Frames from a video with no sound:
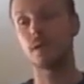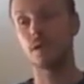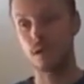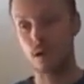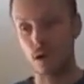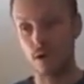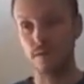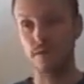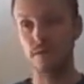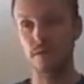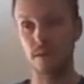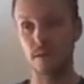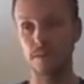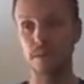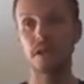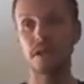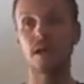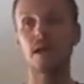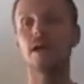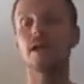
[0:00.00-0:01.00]
the graphs and the
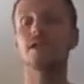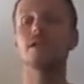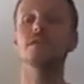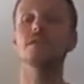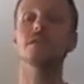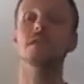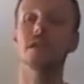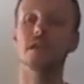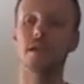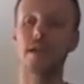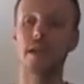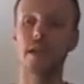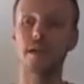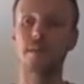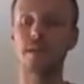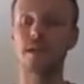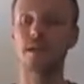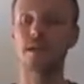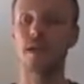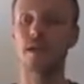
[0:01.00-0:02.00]
BI, and you've done
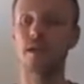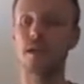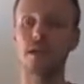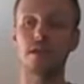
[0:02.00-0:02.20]
database,